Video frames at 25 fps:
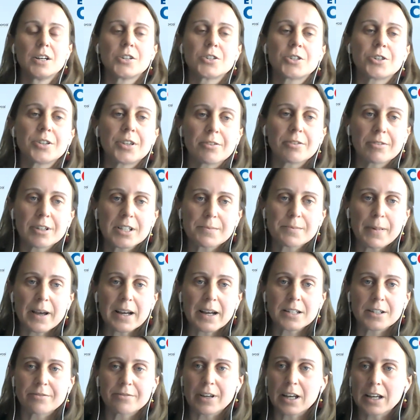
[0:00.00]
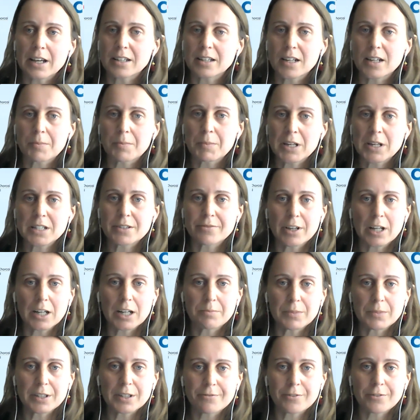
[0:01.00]
through their respective economic
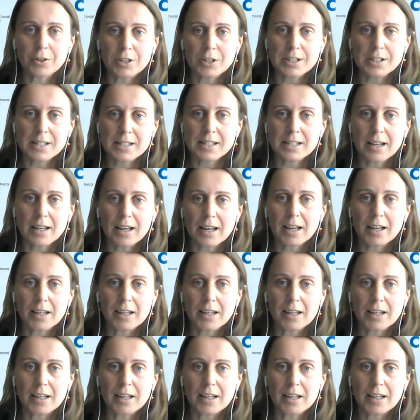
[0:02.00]
development funds,